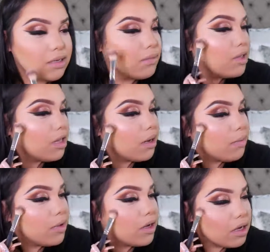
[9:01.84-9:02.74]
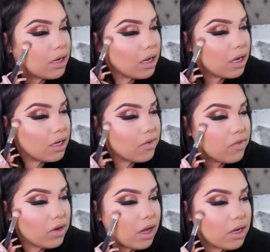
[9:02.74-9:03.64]
something that I'm like kind of
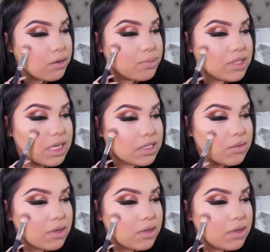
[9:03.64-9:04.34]
not obsessed